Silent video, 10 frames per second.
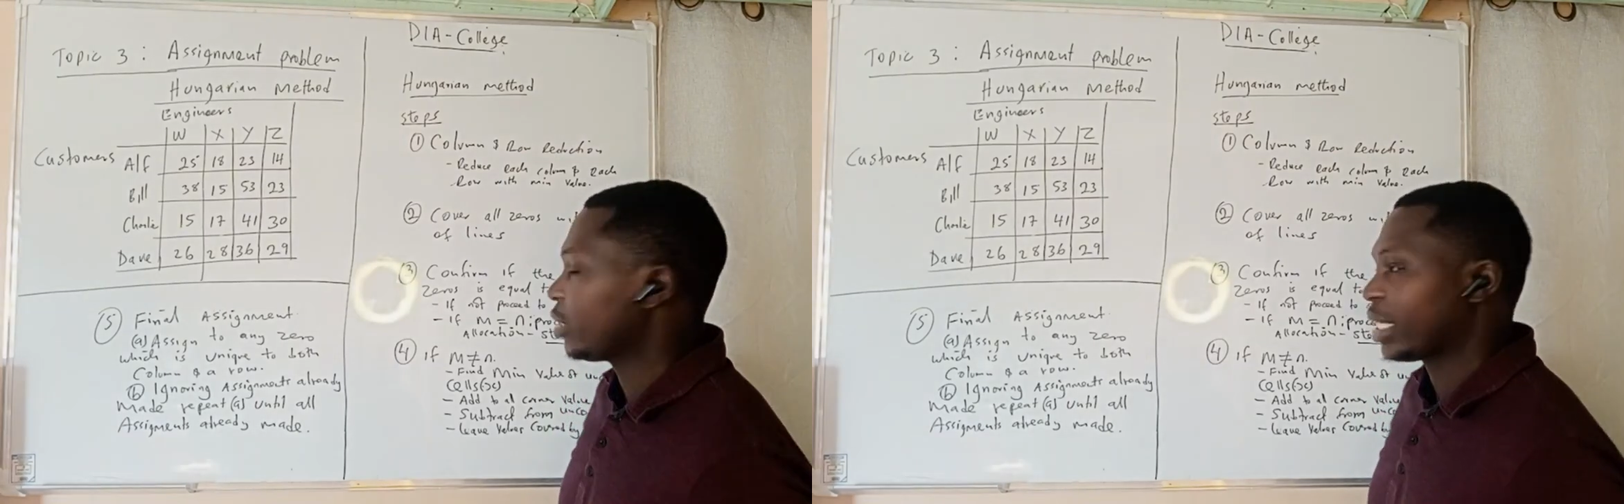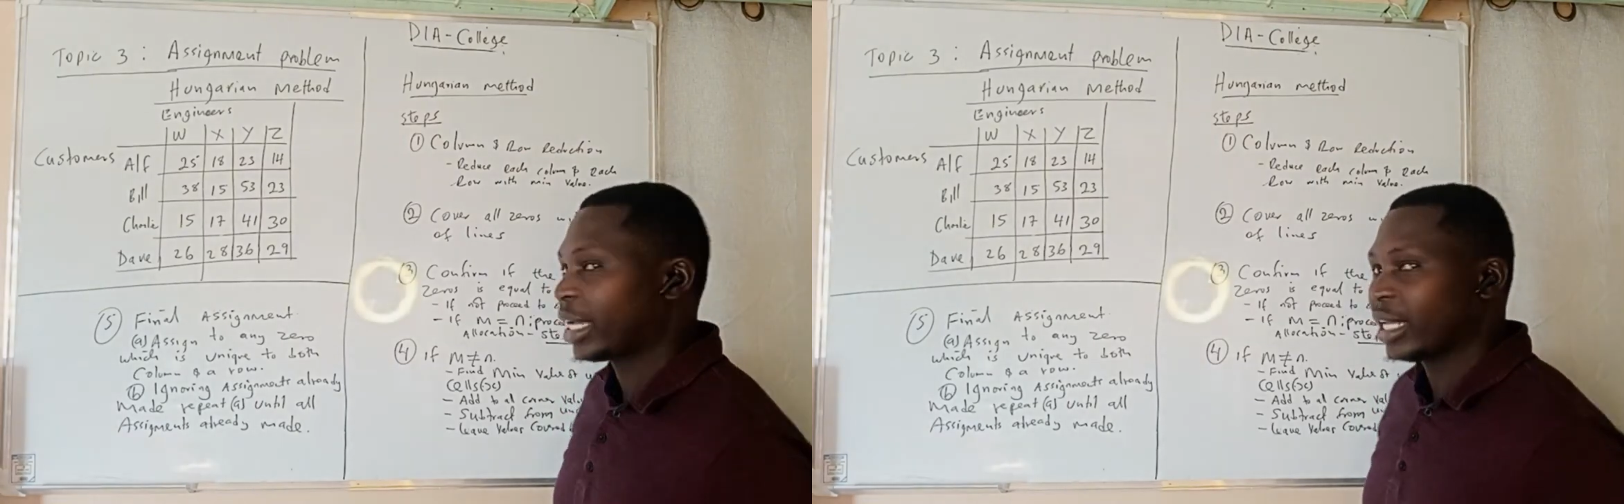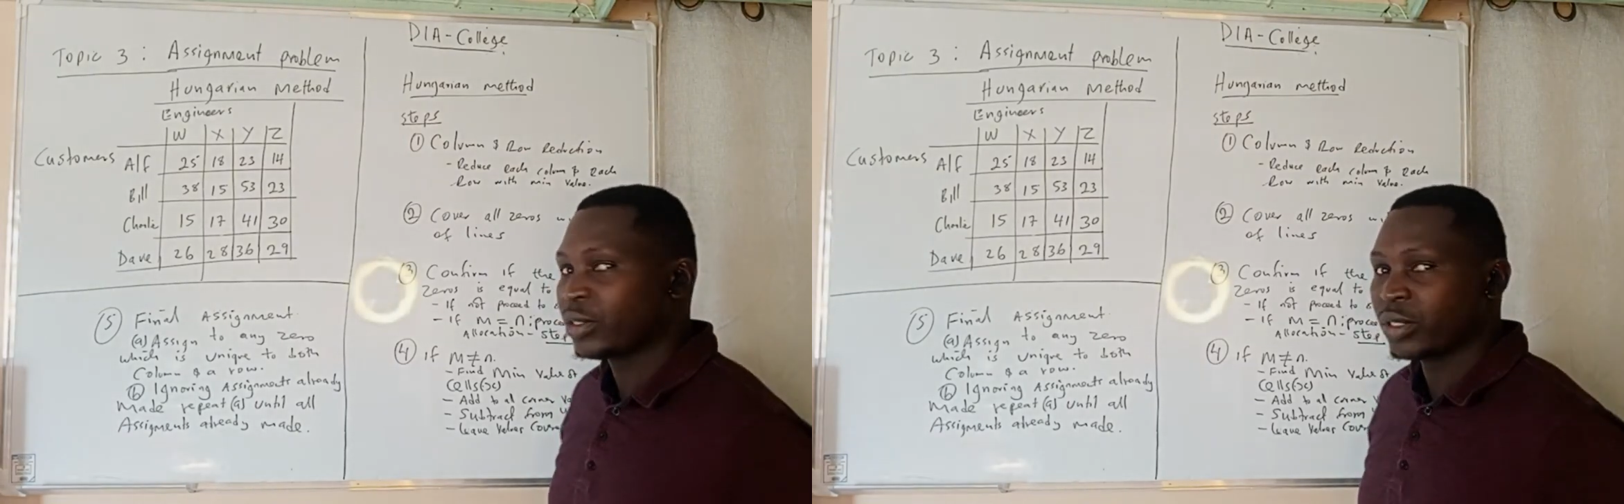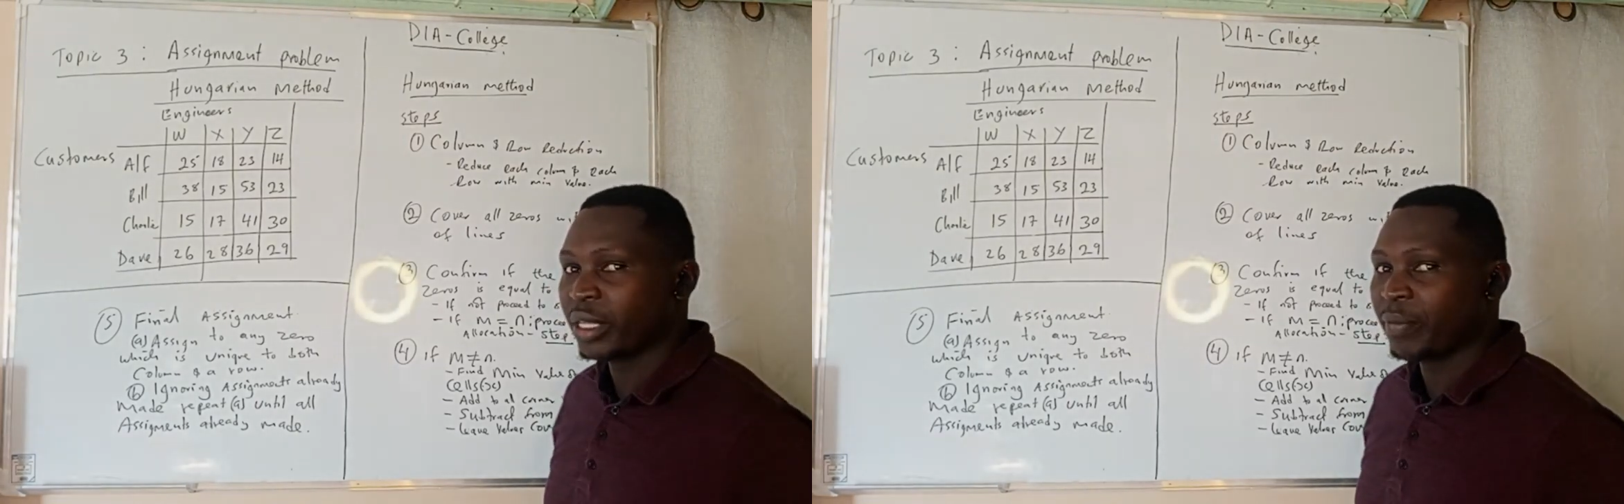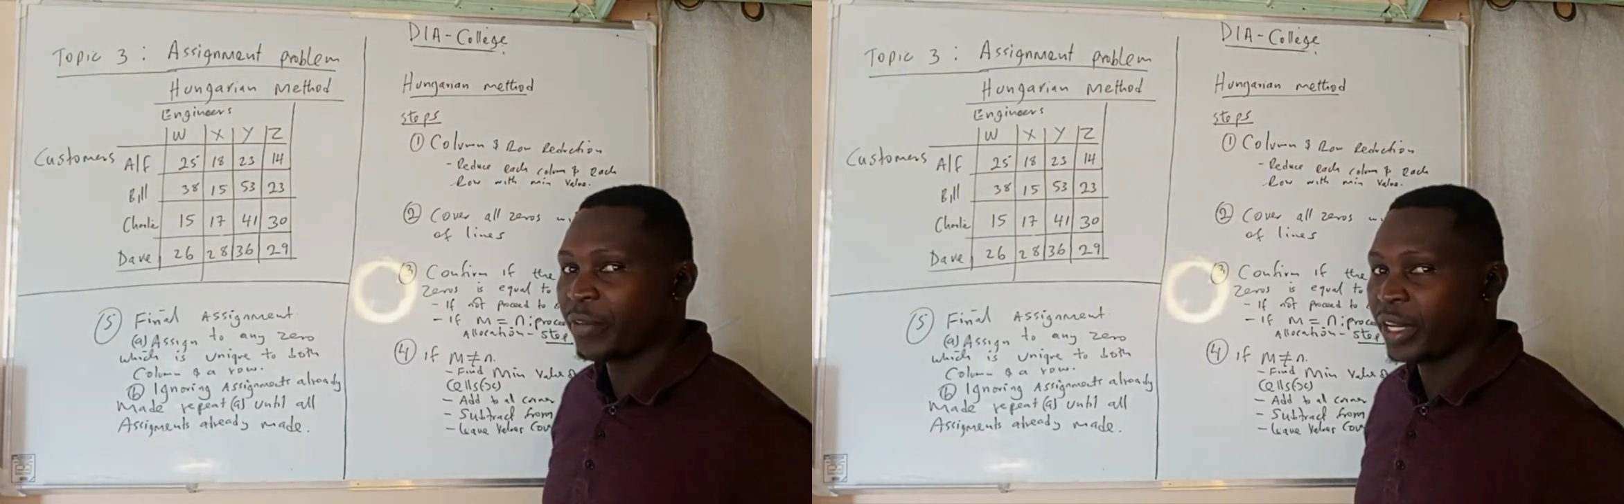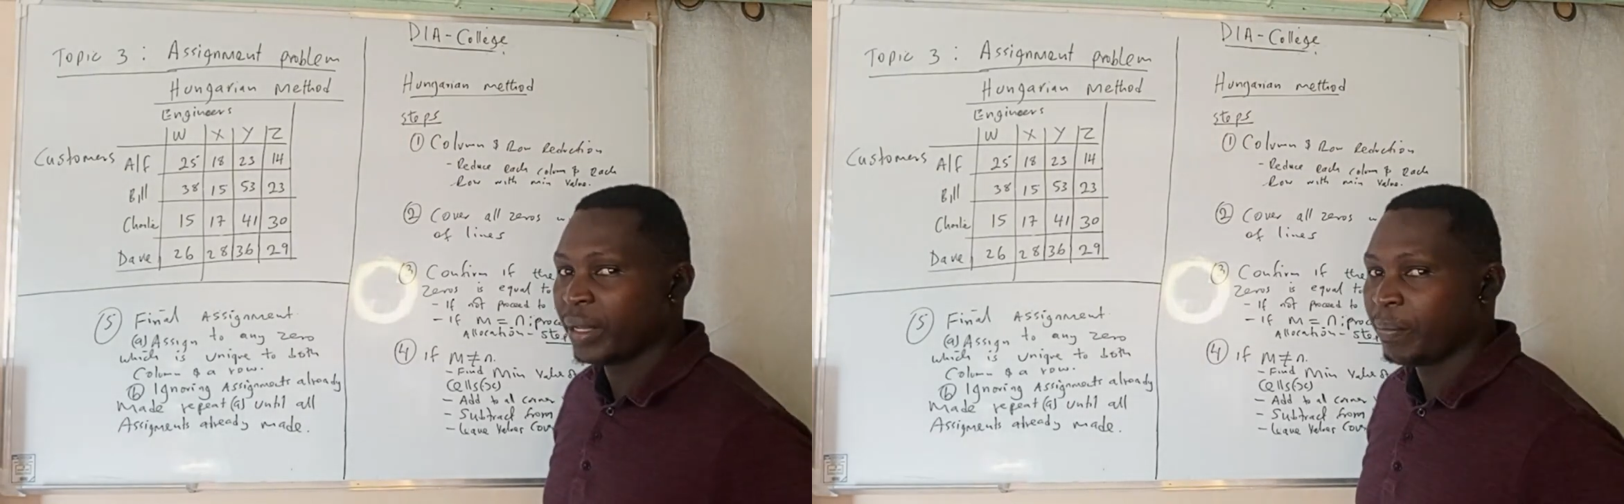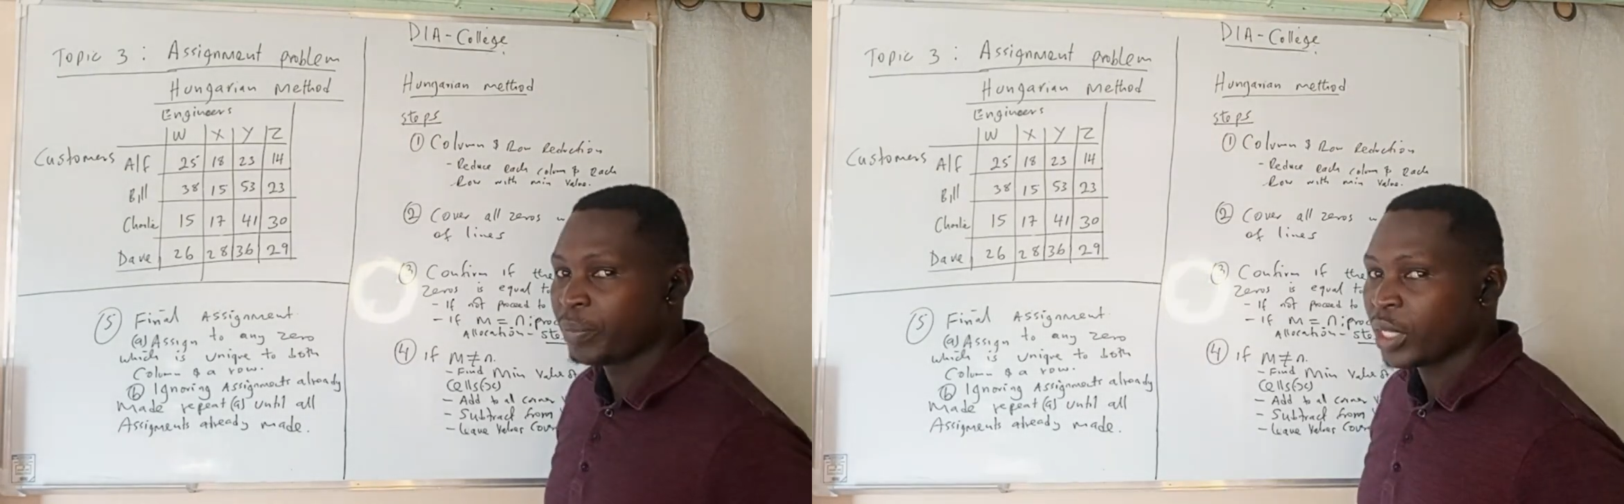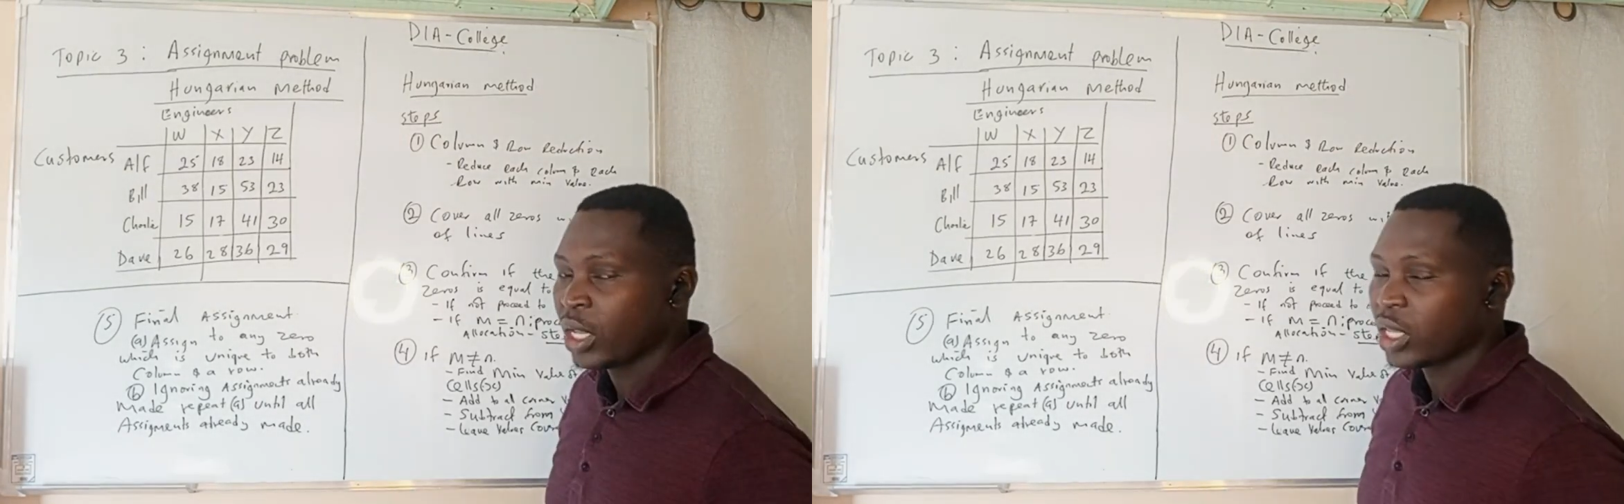take us to step 3.
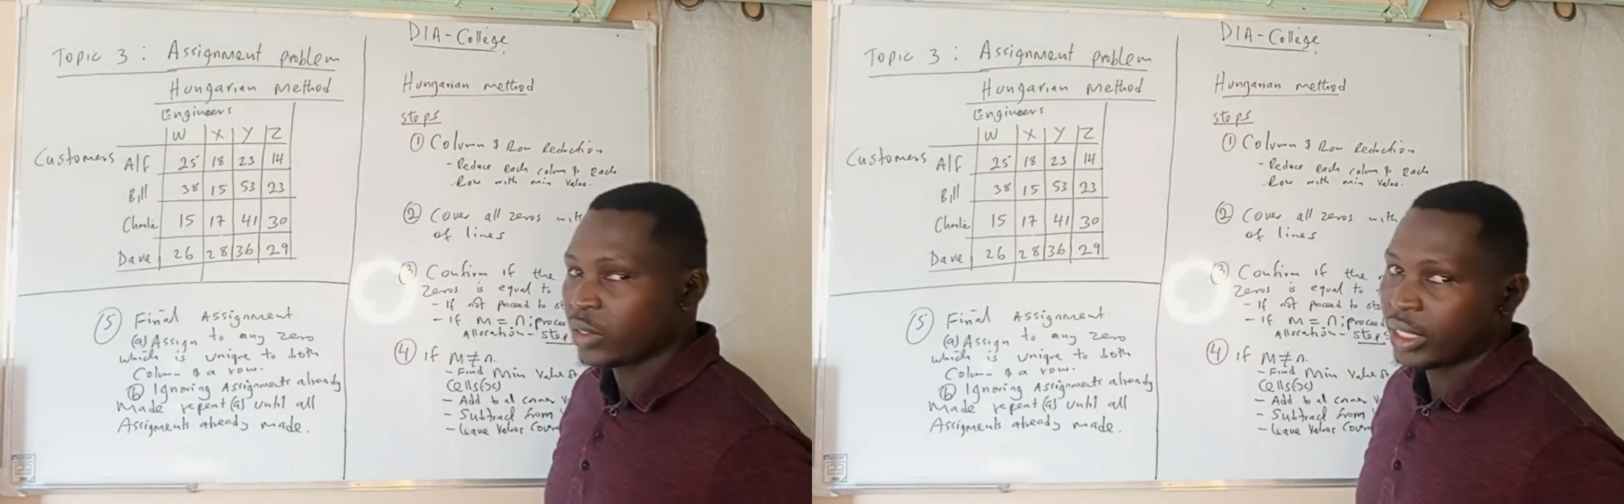So in